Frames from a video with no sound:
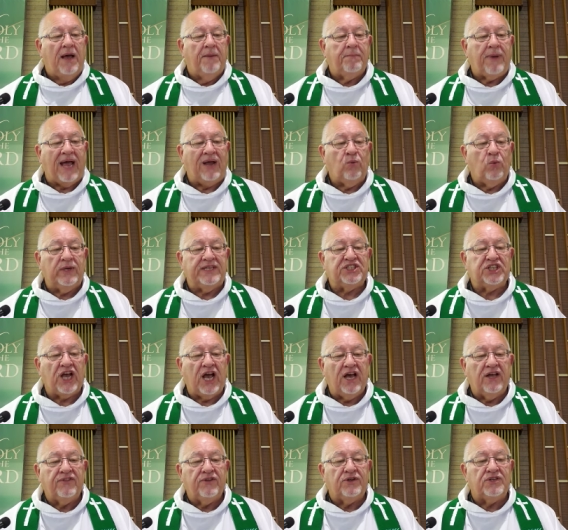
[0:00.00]
by which
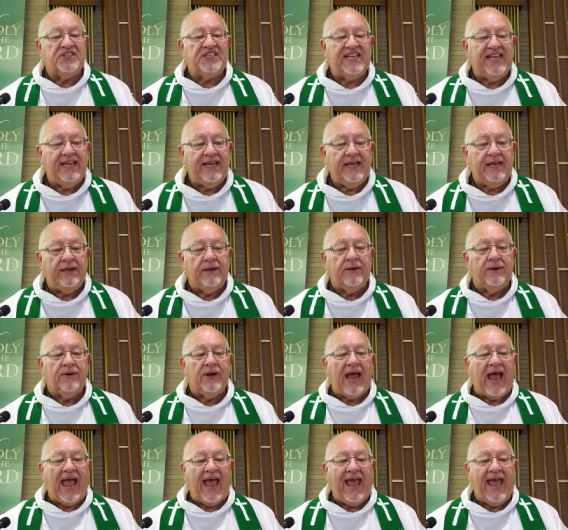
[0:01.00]
others
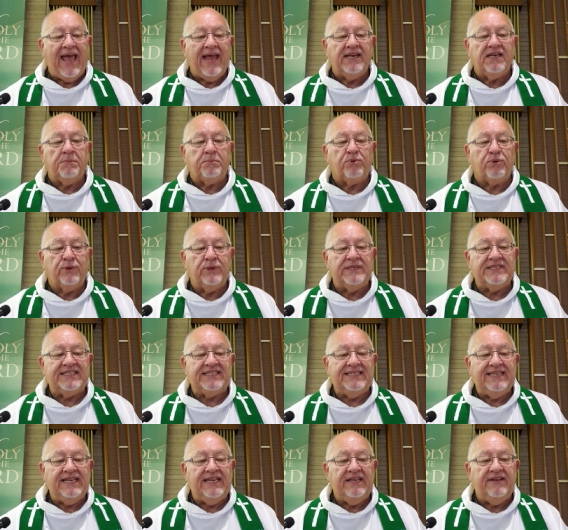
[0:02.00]
hear and
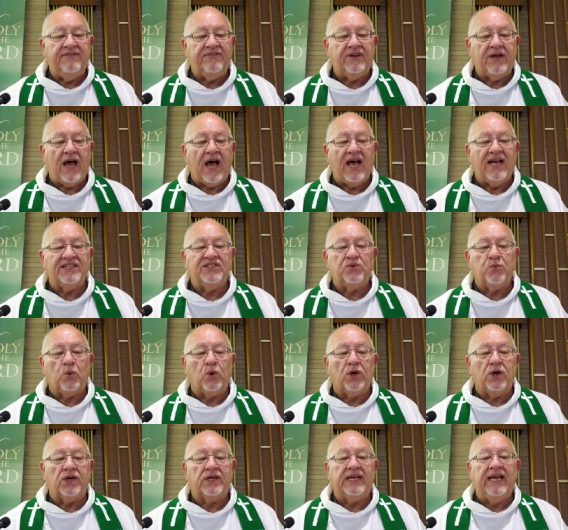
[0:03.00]
perceive God's
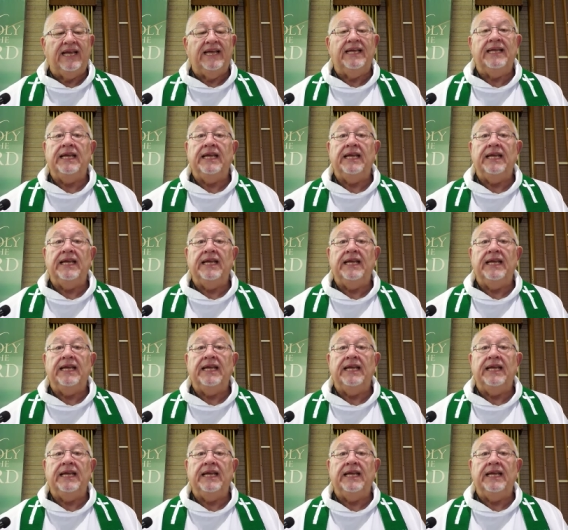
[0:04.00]
work